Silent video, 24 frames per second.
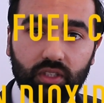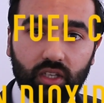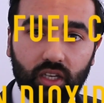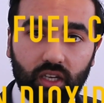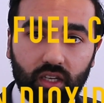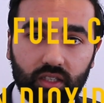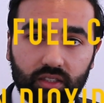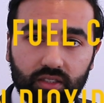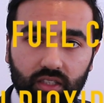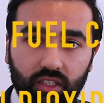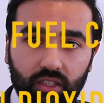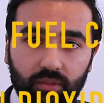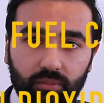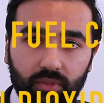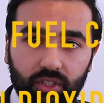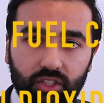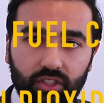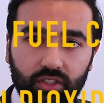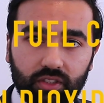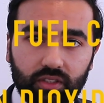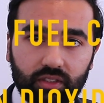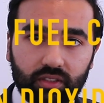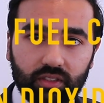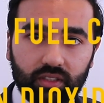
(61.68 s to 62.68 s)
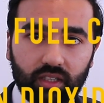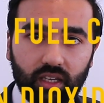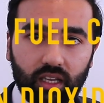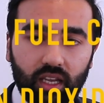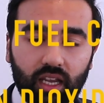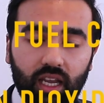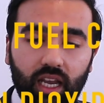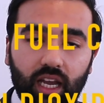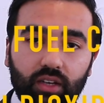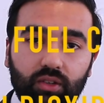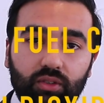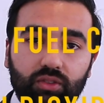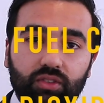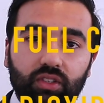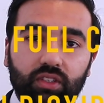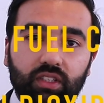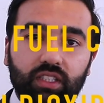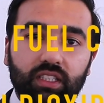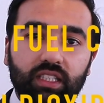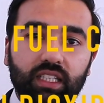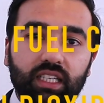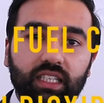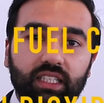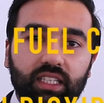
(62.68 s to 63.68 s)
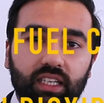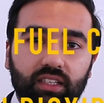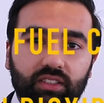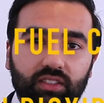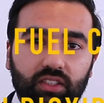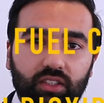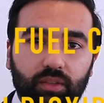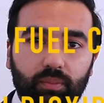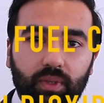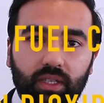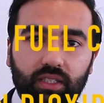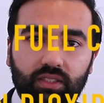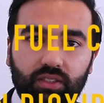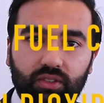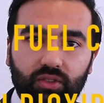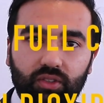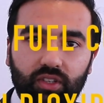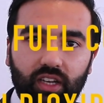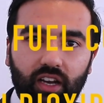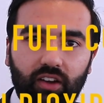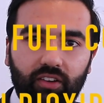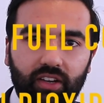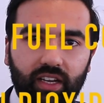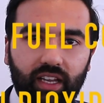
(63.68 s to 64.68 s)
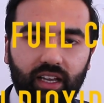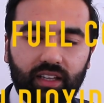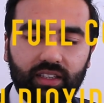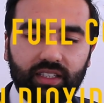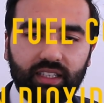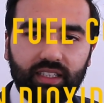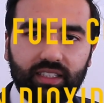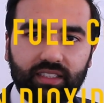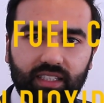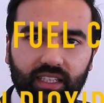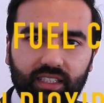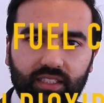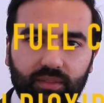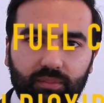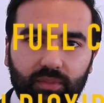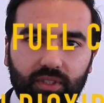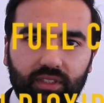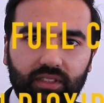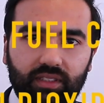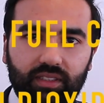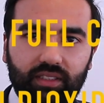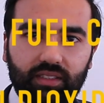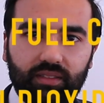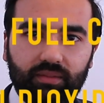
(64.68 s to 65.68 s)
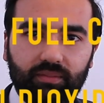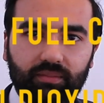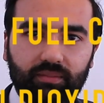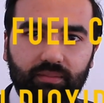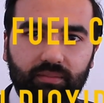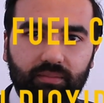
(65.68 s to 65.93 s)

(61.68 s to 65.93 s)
dioxide emissions, and also the details of the person who carried out the assessment.